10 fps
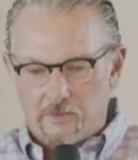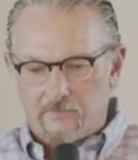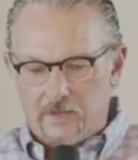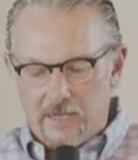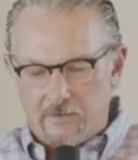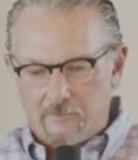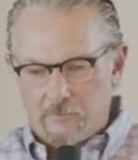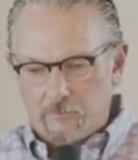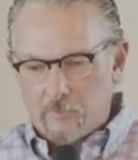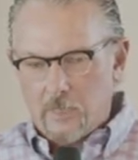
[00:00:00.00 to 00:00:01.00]
5.
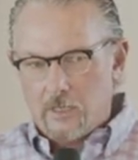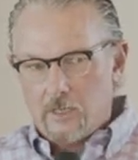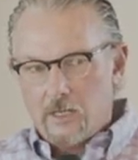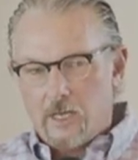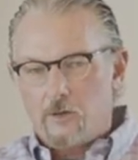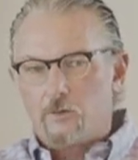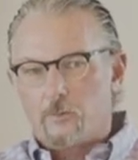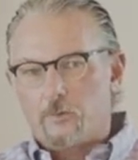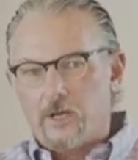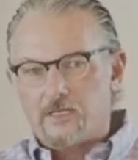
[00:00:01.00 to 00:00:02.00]
It
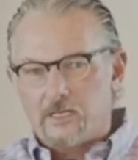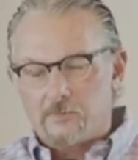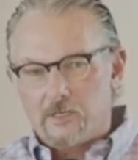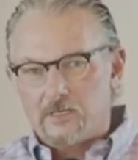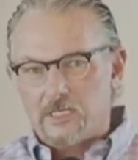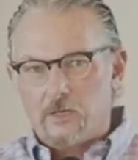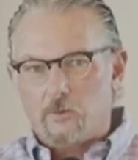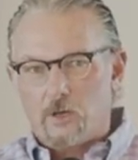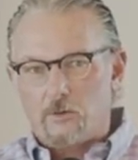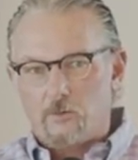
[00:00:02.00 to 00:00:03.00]
incorporates up to the
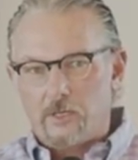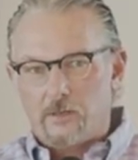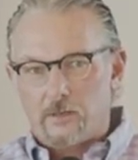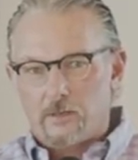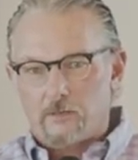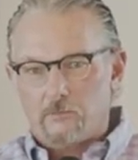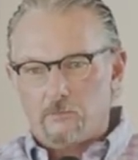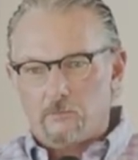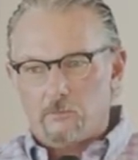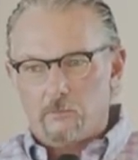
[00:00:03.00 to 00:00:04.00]
seawall with
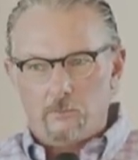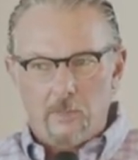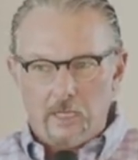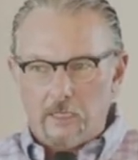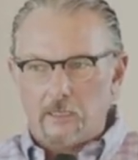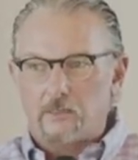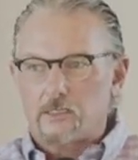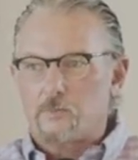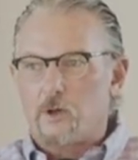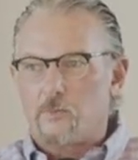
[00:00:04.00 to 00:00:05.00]
many
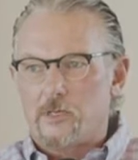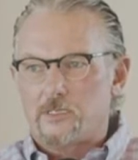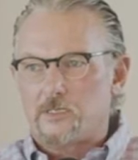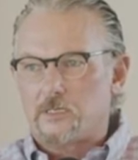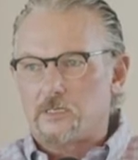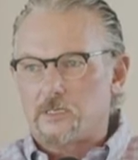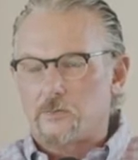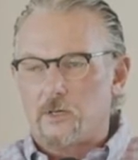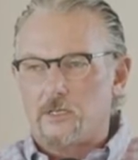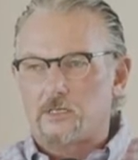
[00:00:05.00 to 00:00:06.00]
small businesses as
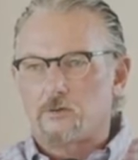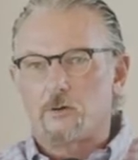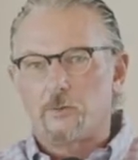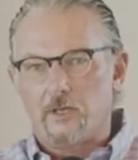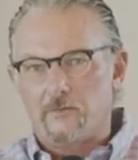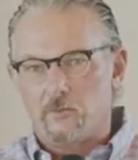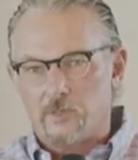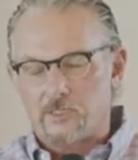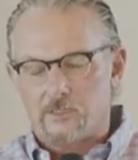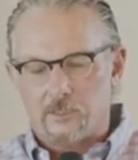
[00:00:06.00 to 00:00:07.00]
well as corporate level
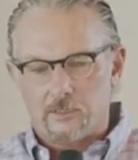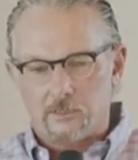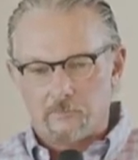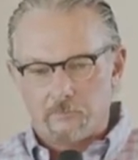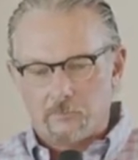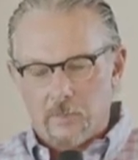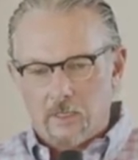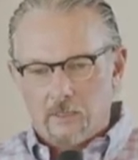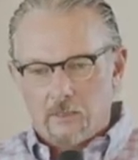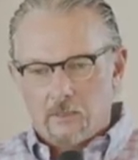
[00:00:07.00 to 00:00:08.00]
businesses,
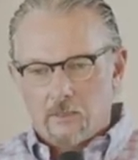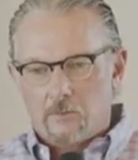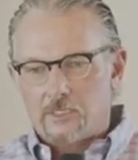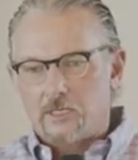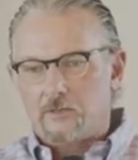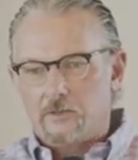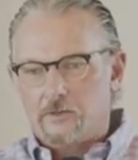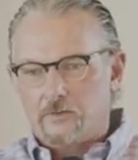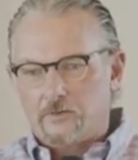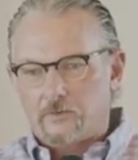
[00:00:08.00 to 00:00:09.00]
which
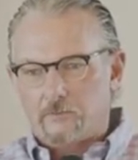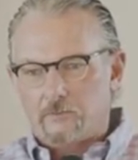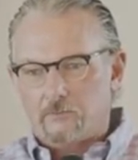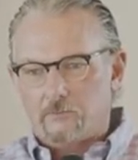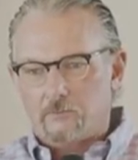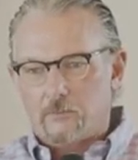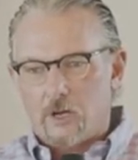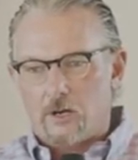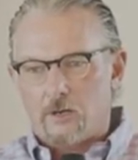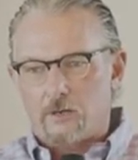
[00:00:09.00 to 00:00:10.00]
includes
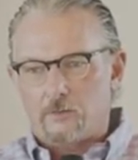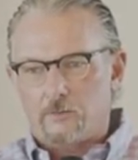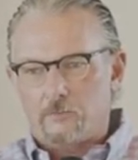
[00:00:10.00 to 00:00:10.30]
our